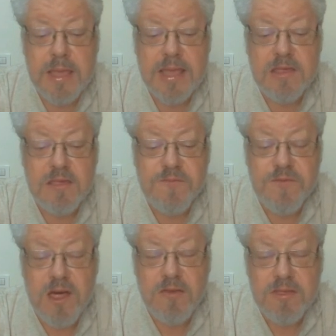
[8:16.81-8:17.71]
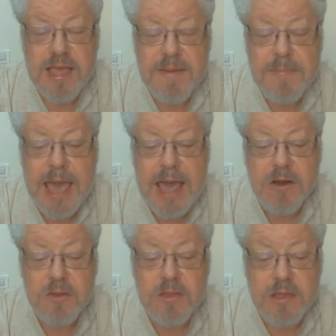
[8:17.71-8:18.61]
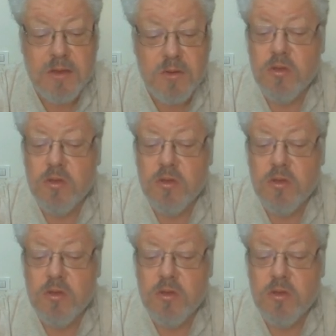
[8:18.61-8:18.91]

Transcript: and just follows that pattern until